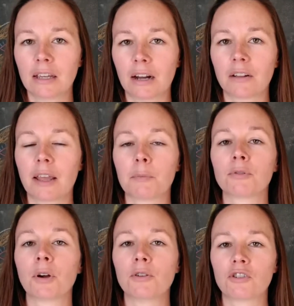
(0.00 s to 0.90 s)

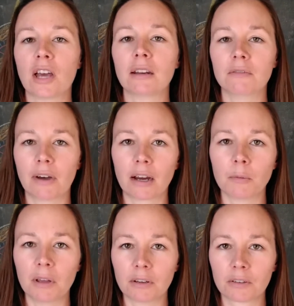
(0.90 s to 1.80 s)
approach that
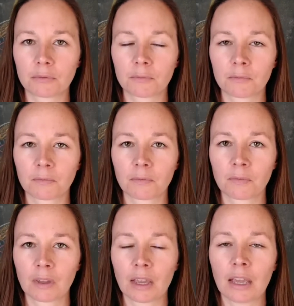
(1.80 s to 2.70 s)
environment?
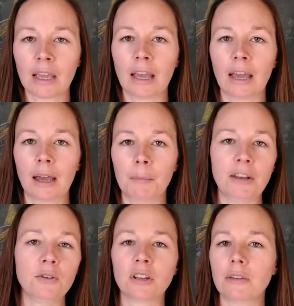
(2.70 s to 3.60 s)

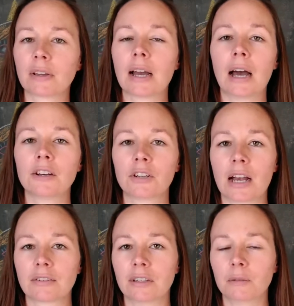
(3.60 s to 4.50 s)
And you could even
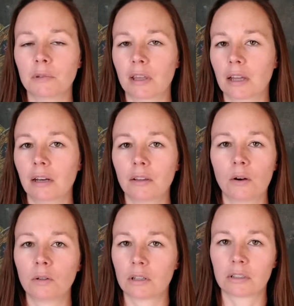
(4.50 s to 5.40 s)
contrast it with like a
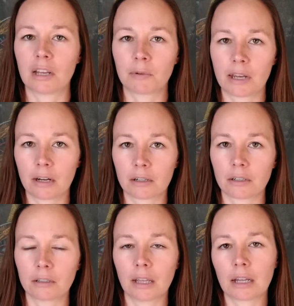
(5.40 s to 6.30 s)
whole other type of
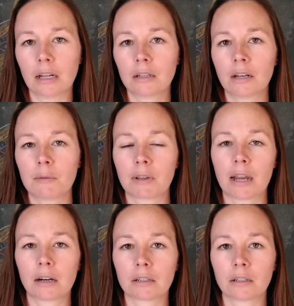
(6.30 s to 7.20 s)
character. Like another type of
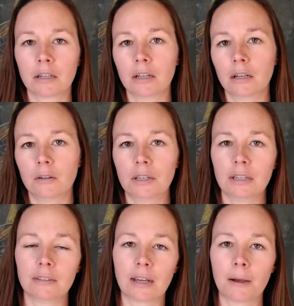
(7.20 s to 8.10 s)
character, you know,
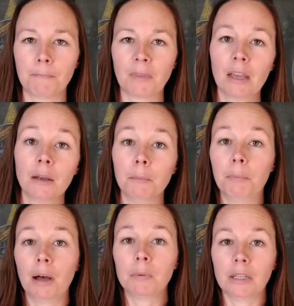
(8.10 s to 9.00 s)
is
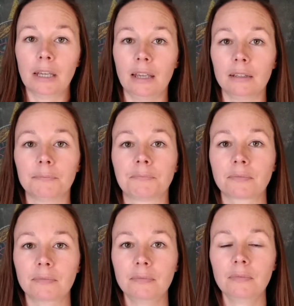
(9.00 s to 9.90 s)
bubbly
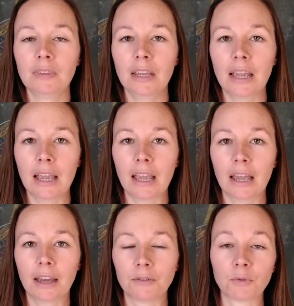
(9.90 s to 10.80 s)

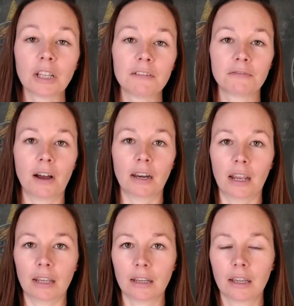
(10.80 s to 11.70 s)
and really
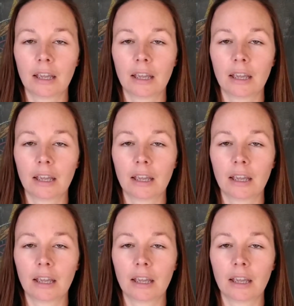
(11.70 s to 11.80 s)
funny,